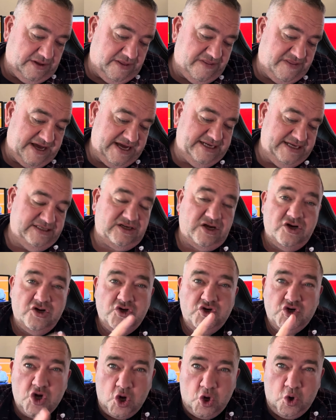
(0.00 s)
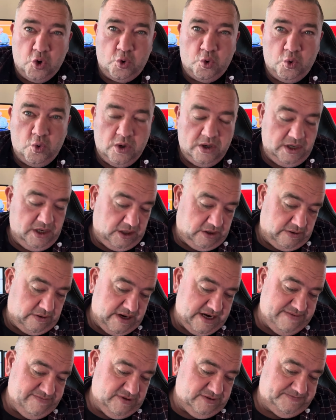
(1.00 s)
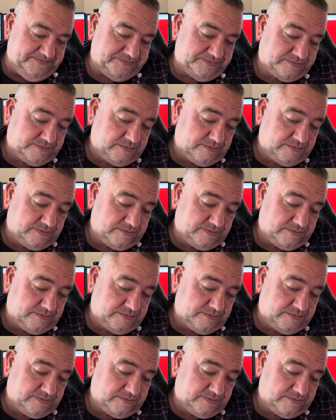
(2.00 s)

There's no agreement